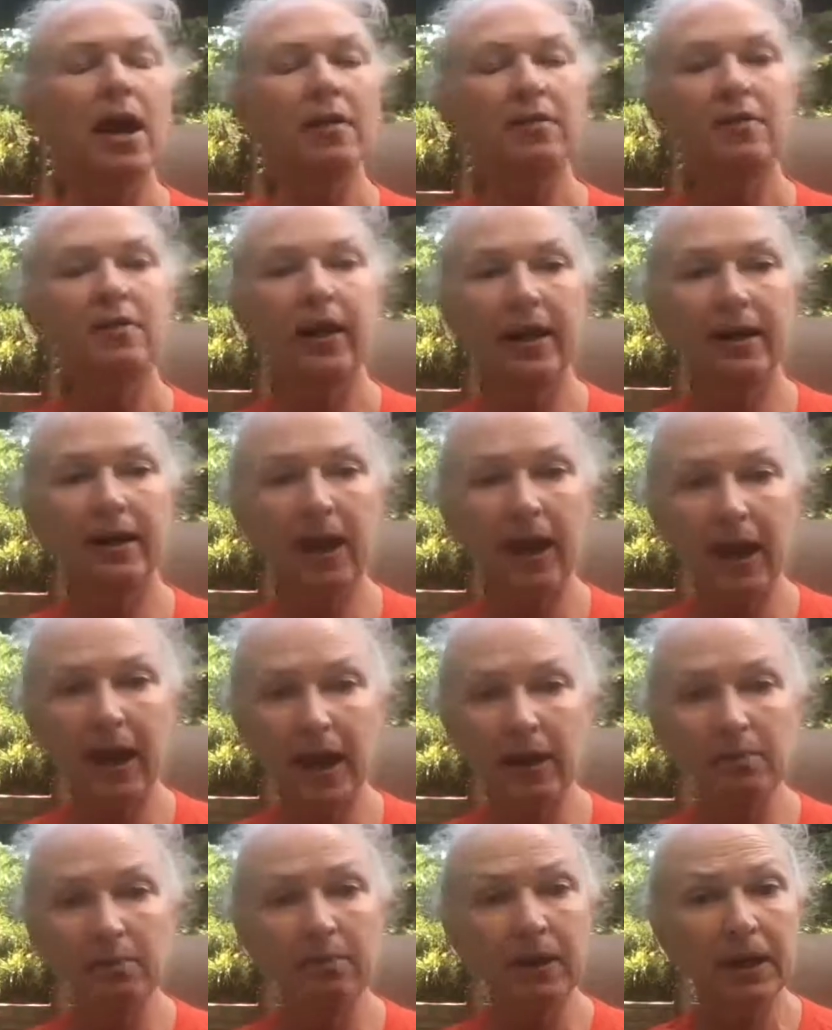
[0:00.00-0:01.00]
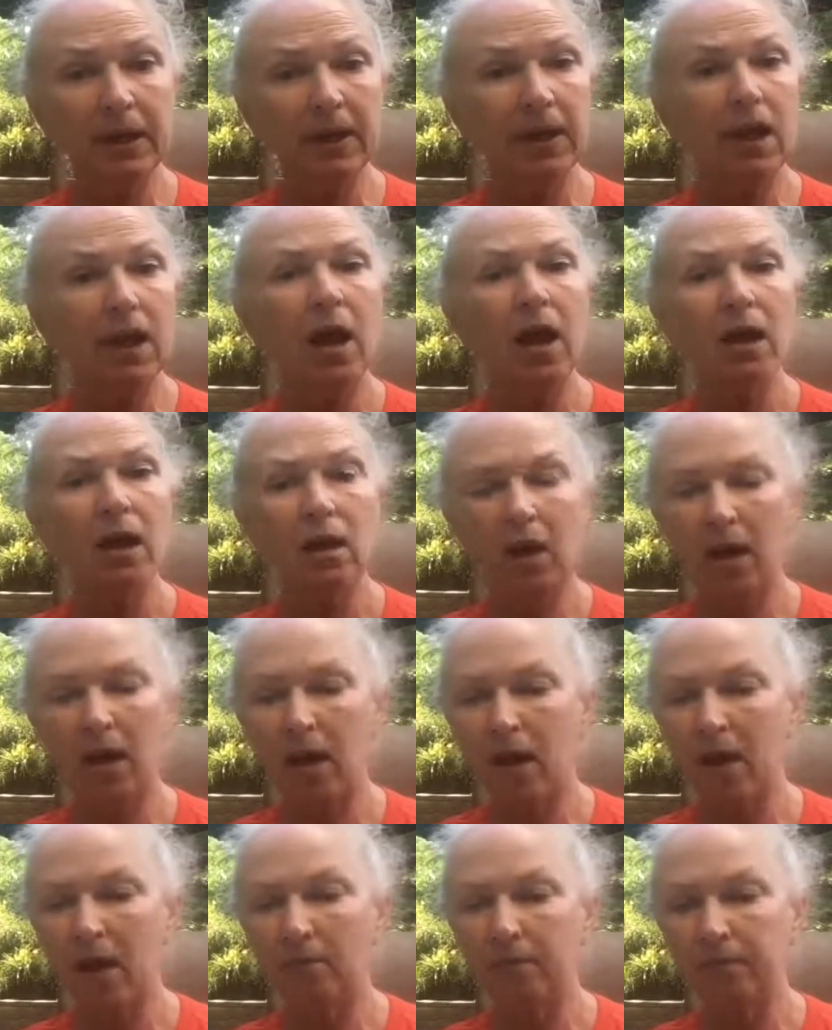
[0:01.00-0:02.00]
They can be
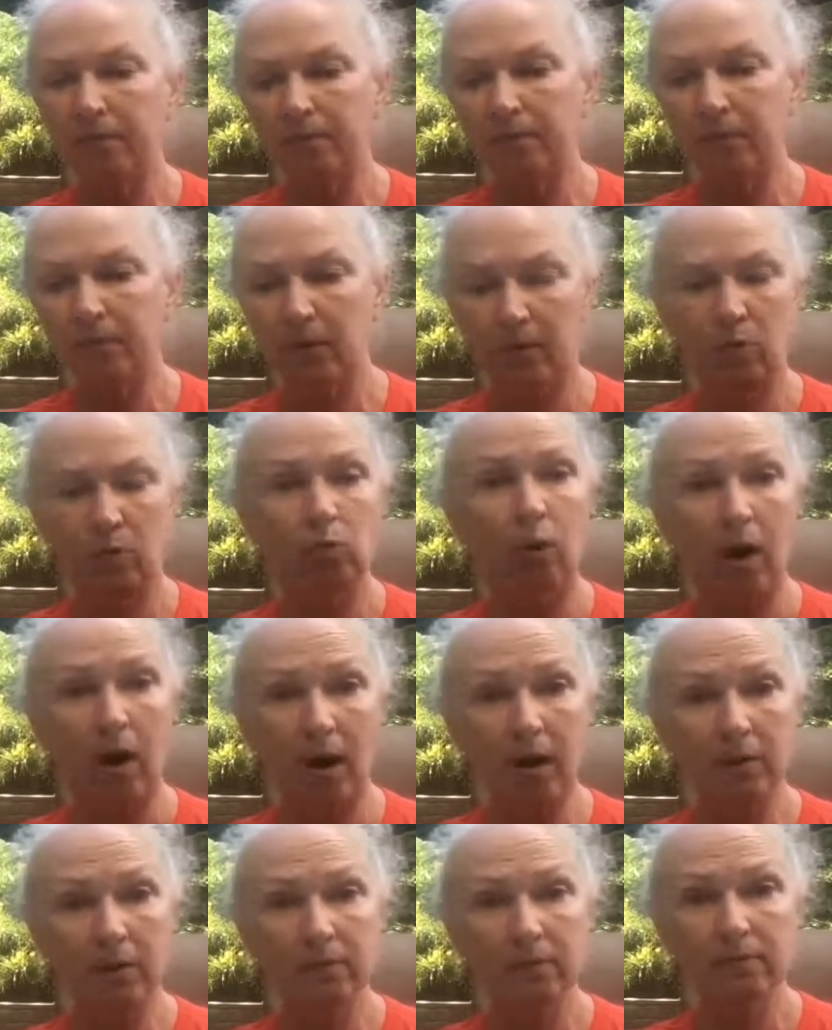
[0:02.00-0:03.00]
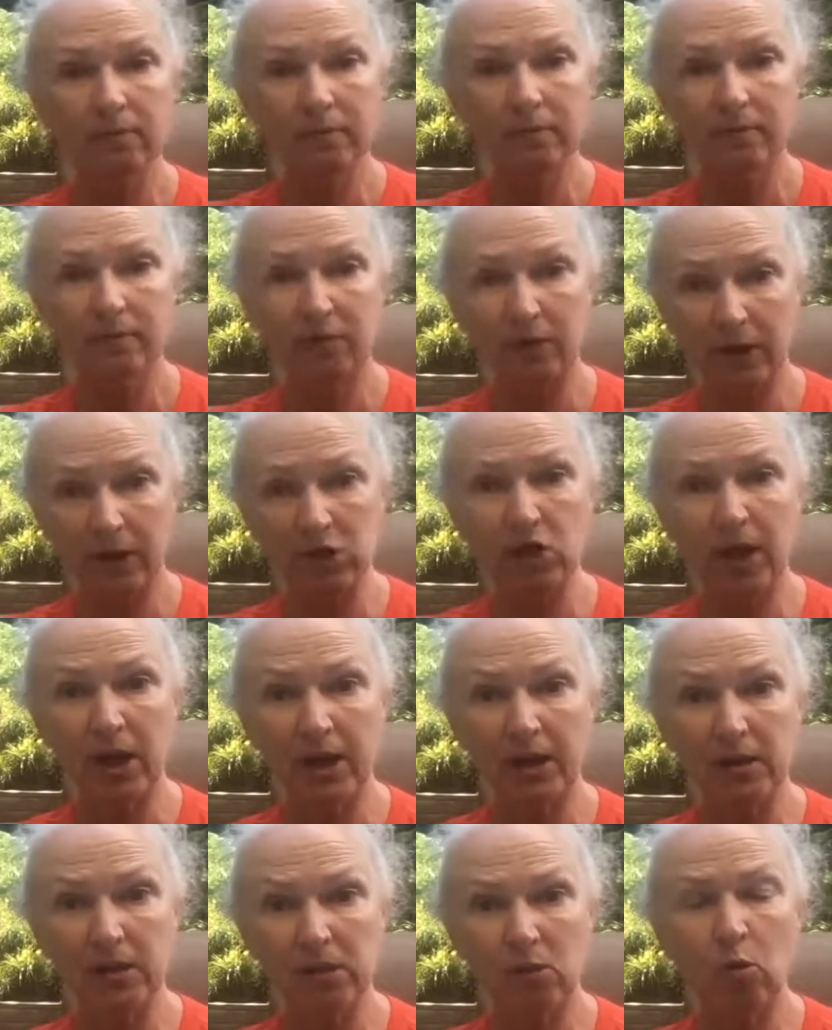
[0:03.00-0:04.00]
raw, fresh
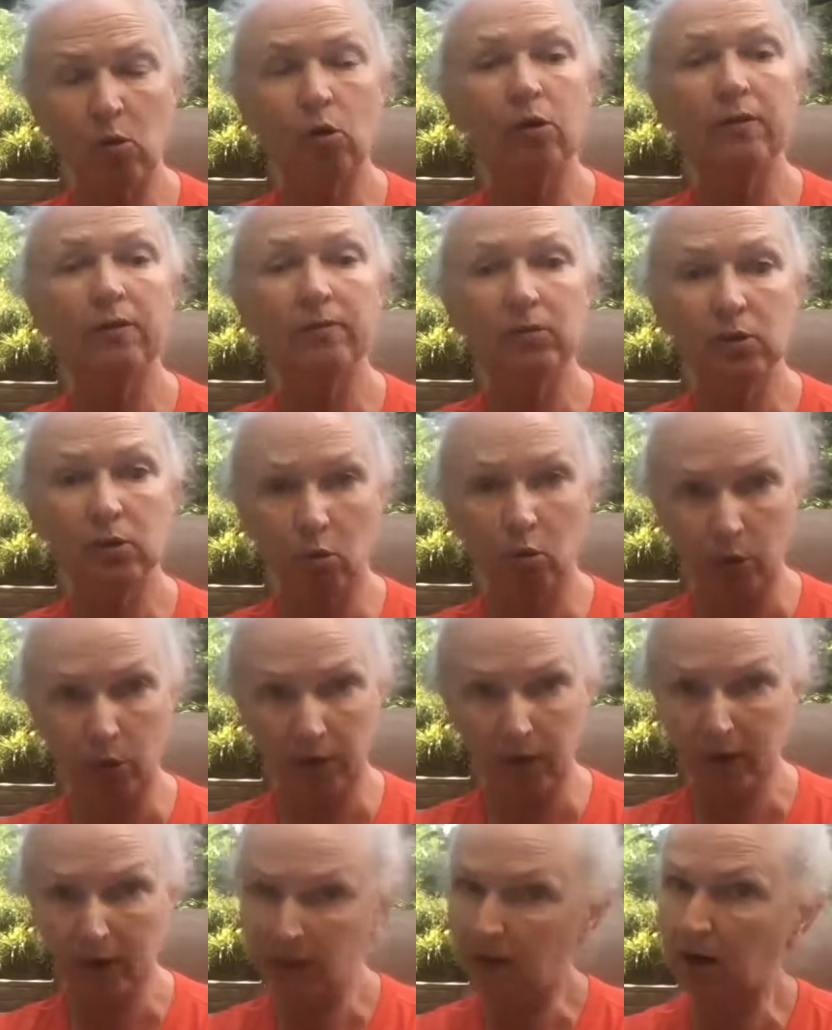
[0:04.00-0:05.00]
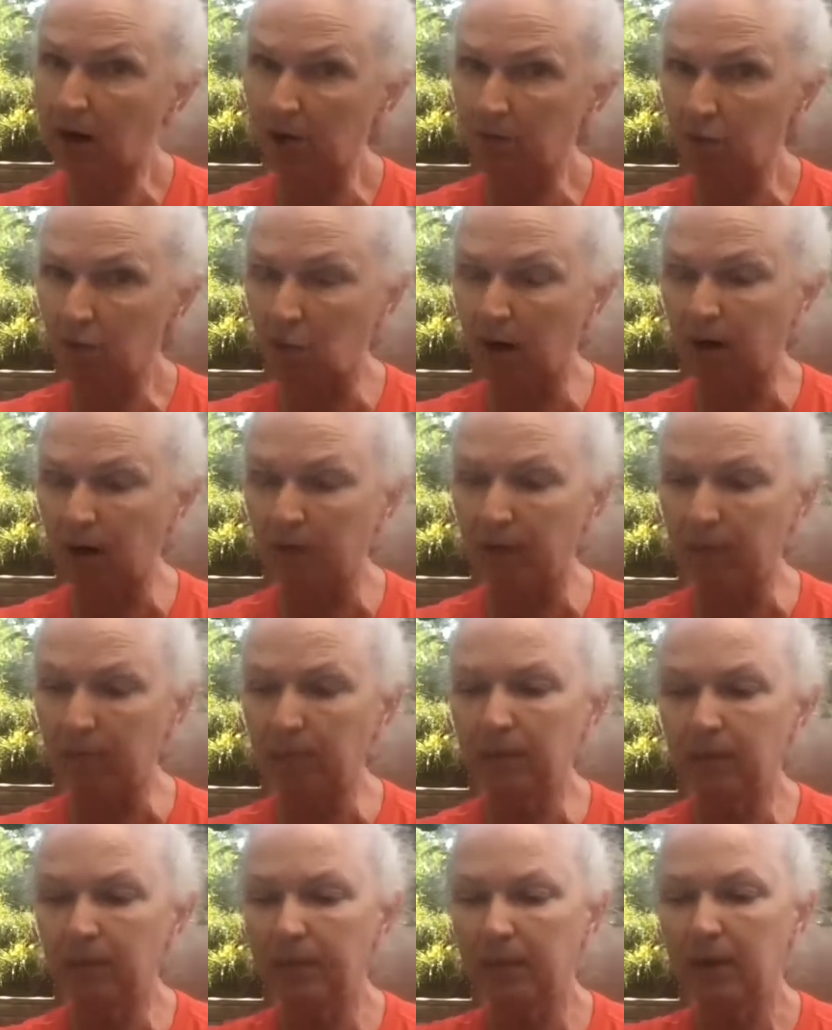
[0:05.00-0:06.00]
eggs, or you can hard boil them.
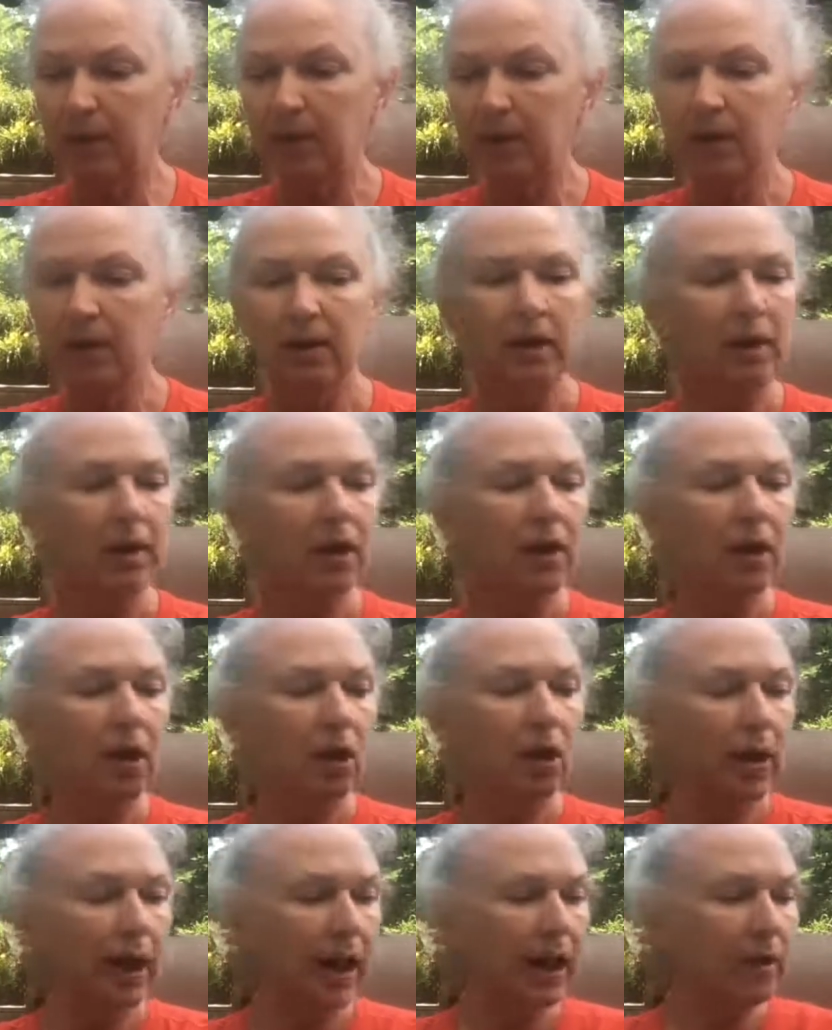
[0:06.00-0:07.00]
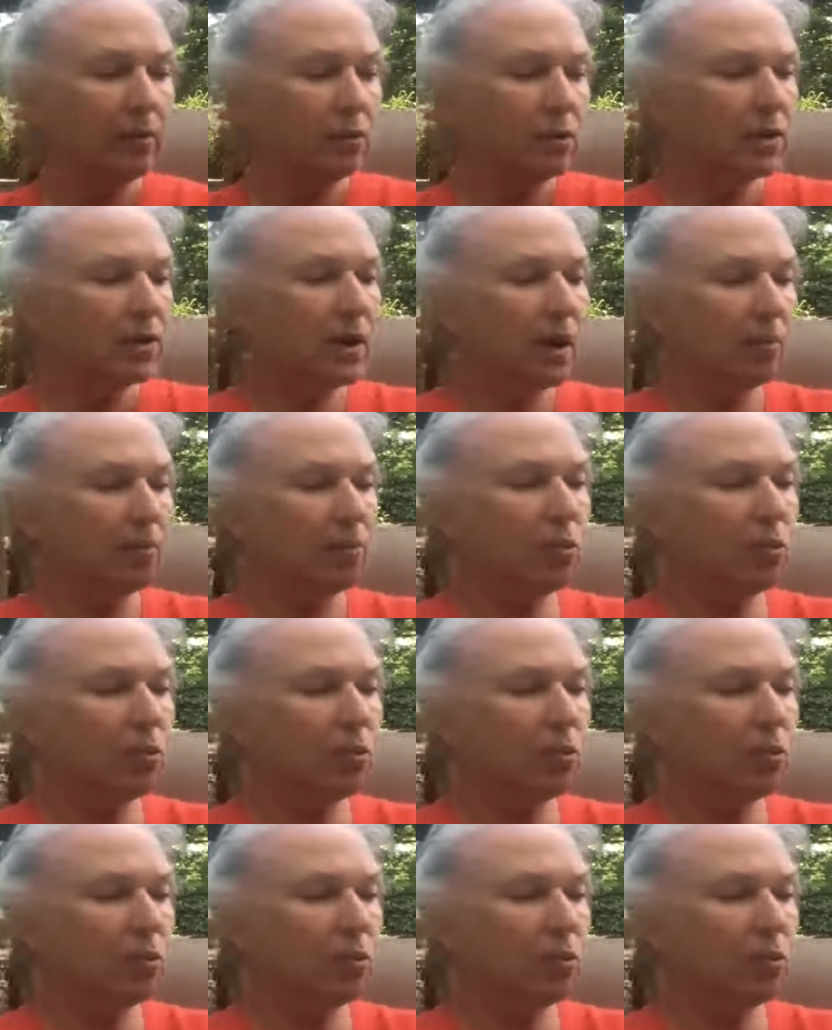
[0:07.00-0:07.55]
Okay, number